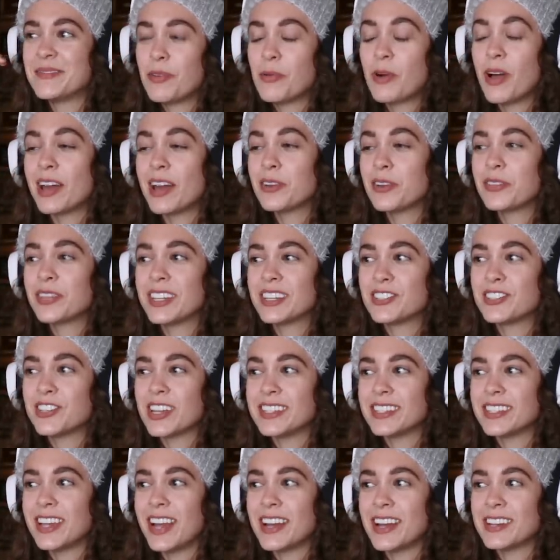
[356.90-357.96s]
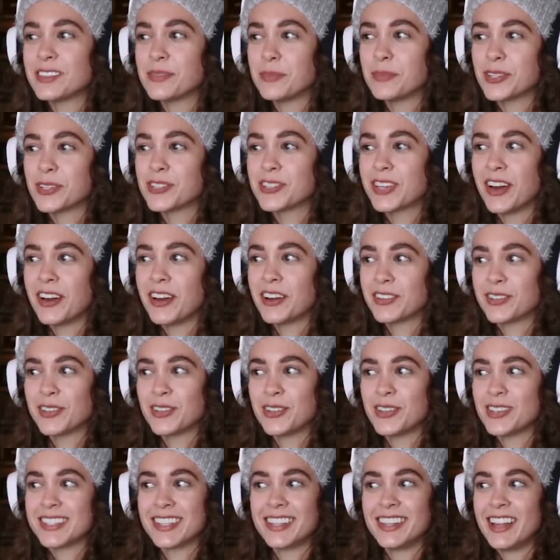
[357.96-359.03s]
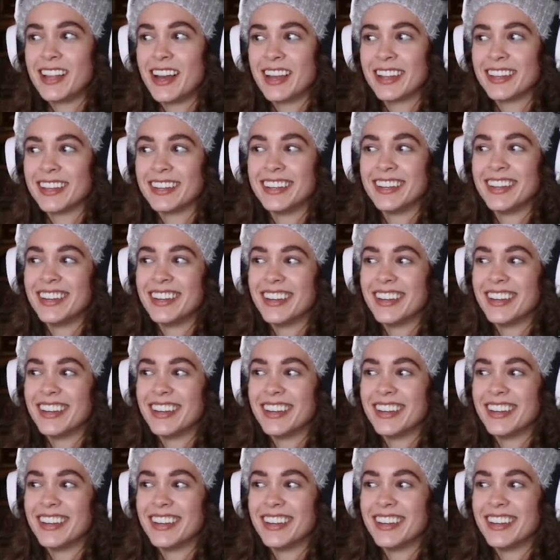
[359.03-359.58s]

Well, I don't think Jesse Eisenberg's character is a lion.